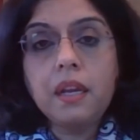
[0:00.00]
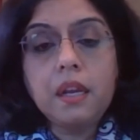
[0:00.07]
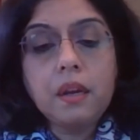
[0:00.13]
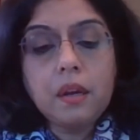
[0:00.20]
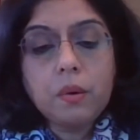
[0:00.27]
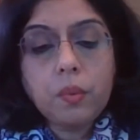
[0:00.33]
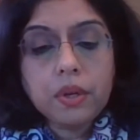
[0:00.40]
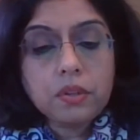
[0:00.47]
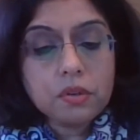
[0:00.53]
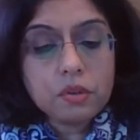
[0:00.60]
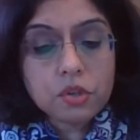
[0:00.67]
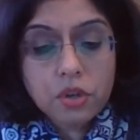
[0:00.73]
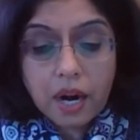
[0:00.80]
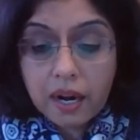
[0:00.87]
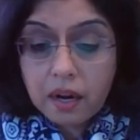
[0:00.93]
whether to
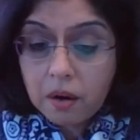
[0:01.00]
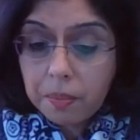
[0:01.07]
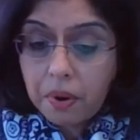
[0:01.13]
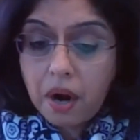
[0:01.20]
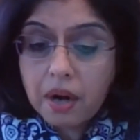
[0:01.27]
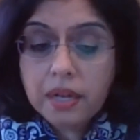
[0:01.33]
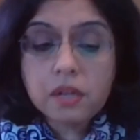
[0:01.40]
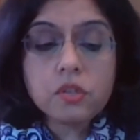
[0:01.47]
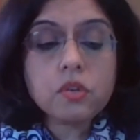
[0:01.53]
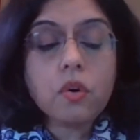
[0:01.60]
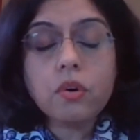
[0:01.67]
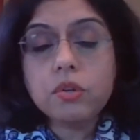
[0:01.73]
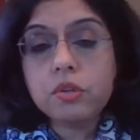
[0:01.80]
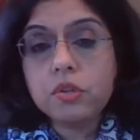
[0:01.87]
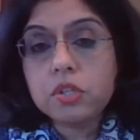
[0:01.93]
try our products
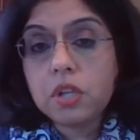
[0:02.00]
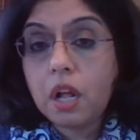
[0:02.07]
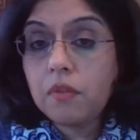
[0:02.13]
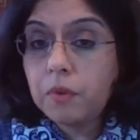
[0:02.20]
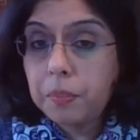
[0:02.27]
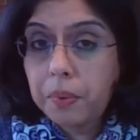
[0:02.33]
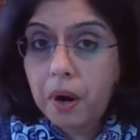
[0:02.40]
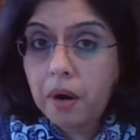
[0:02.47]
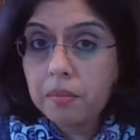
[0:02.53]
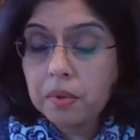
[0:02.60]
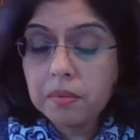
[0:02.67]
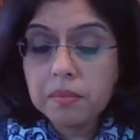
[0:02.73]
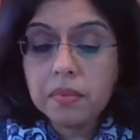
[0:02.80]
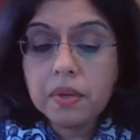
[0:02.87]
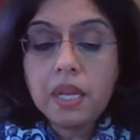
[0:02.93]
or to solve a
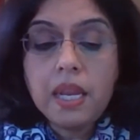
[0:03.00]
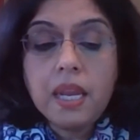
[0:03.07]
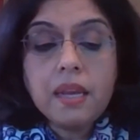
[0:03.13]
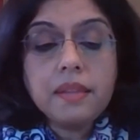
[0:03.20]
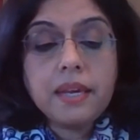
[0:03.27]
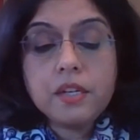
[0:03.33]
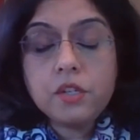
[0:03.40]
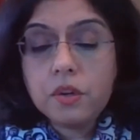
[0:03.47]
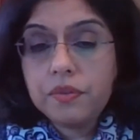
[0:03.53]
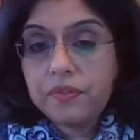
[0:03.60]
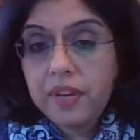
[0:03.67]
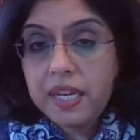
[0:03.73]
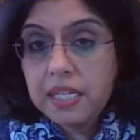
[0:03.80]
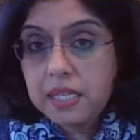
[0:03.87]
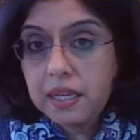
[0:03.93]
problem that you're
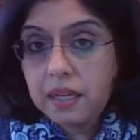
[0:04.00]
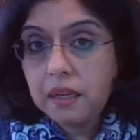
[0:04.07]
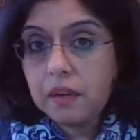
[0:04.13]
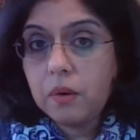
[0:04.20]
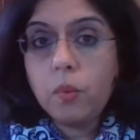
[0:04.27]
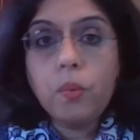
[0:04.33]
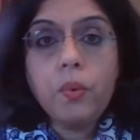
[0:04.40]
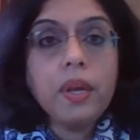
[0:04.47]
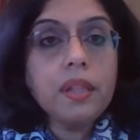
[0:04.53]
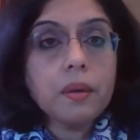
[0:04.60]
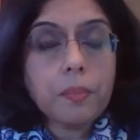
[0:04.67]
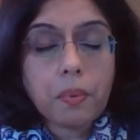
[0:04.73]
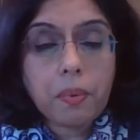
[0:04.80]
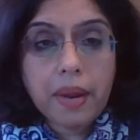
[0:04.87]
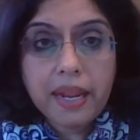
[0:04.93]
facing with
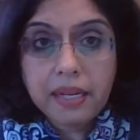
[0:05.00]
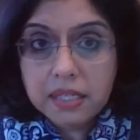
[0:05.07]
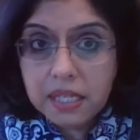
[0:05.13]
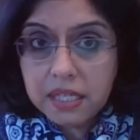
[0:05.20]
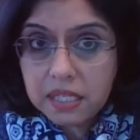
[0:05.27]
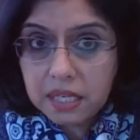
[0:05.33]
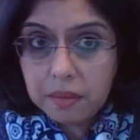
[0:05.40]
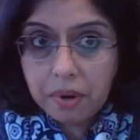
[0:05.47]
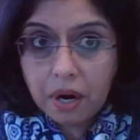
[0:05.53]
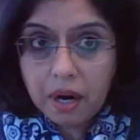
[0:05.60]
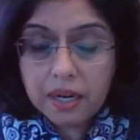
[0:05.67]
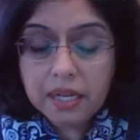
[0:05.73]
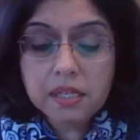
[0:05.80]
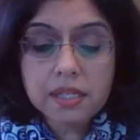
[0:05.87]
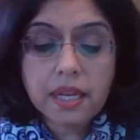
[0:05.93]
existing
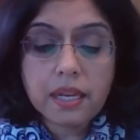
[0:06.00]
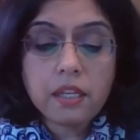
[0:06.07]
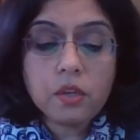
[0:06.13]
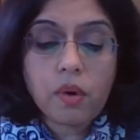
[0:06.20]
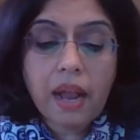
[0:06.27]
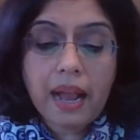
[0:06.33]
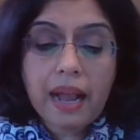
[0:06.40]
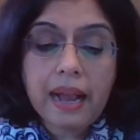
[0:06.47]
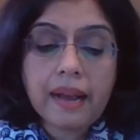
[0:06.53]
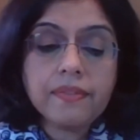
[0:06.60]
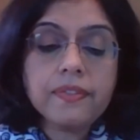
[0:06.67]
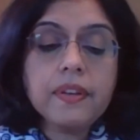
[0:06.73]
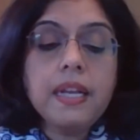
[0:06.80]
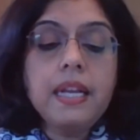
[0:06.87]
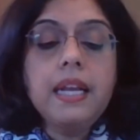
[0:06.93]
products that you
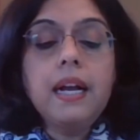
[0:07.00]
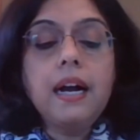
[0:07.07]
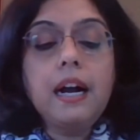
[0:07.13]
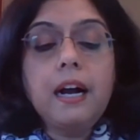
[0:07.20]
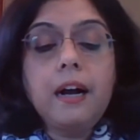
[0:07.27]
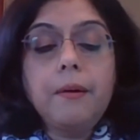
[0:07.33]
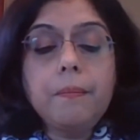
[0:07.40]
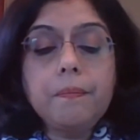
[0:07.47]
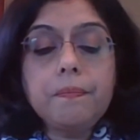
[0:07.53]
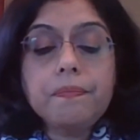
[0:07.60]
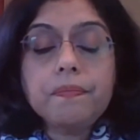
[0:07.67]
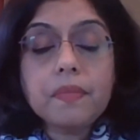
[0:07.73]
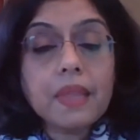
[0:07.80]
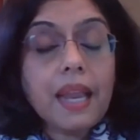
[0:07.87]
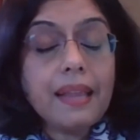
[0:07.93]
have. And
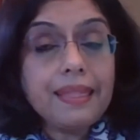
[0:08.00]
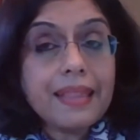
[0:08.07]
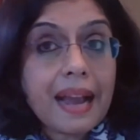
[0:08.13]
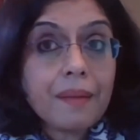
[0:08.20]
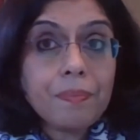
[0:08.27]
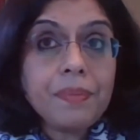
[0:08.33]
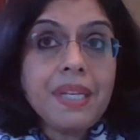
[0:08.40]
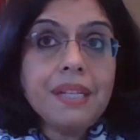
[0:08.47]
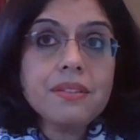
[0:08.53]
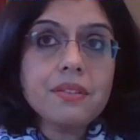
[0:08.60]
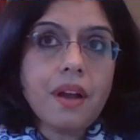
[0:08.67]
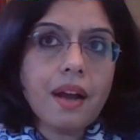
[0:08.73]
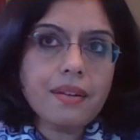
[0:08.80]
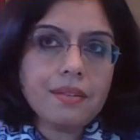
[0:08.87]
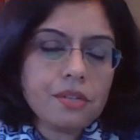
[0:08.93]
that means
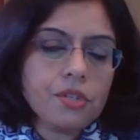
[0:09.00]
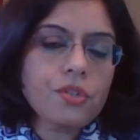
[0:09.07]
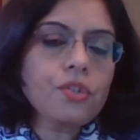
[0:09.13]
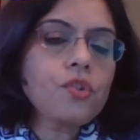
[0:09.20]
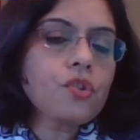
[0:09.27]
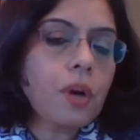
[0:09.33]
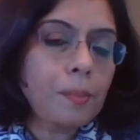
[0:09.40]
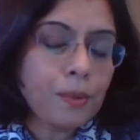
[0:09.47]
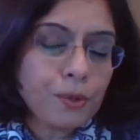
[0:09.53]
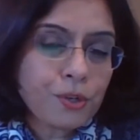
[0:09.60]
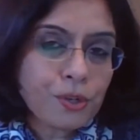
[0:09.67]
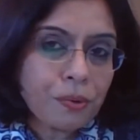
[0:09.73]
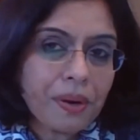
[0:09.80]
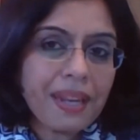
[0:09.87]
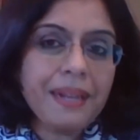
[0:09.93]
not just
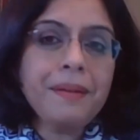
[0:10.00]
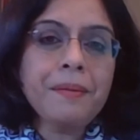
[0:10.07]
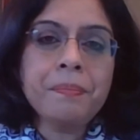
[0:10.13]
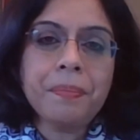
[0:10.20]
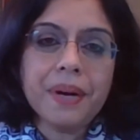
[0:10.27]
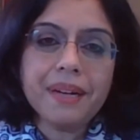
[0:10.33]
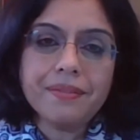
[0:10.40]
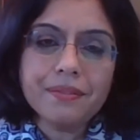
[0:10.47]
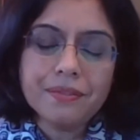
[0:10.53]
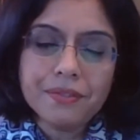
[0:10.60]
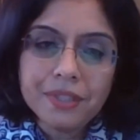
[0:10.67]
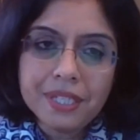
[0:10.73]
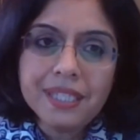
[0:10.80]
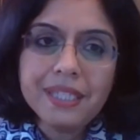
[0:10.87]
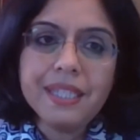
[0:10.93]
troubleshooting, but
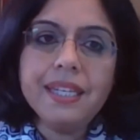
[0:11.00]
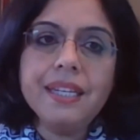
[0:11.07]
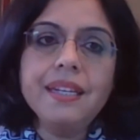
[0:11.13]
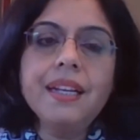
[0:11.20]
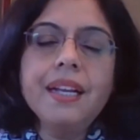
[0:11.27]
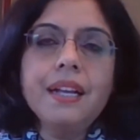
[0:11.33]
really